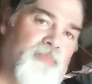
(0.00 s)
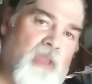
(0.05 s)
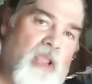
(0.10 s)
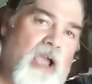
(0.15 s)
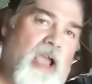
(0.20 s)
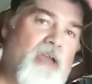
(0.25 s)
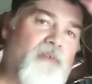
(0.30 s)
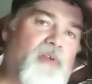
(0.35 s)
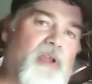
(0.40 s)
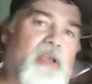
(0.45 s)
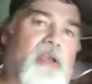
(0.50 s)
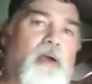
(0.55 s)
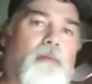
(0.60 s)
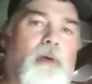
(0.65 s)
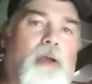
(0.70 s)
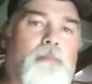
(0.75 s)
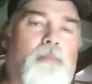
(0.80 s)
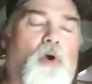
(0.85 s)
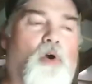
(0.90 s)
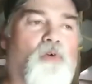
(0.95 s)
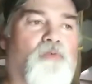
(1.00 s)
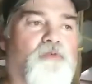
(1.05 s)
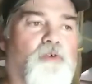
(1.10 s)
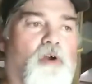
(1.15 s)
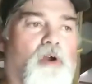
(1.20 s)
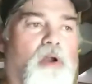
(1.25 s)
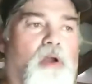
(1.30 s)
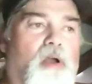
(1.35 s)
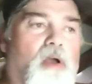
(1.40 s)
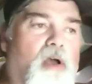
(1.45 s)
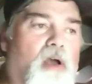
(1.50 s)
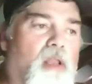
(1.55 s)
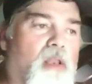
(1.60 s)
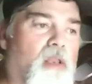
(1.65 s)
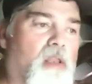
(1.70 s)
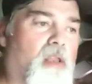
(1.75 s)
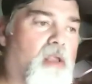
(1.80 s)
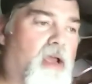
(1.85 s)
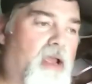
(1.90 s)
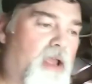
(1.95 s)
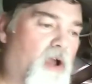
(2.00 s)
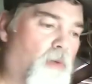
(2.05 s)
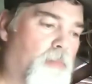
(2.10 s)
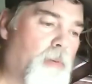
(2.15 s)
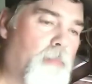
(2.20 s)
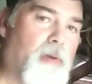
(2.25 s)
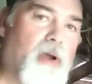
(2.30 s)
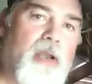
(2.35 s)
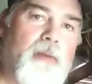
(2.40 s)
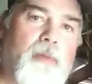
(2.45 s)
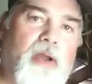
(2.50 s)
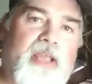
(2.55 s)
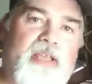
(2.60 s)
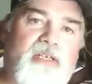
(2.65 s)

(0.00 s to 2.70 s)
I have income. I mow I help a buddy of mine.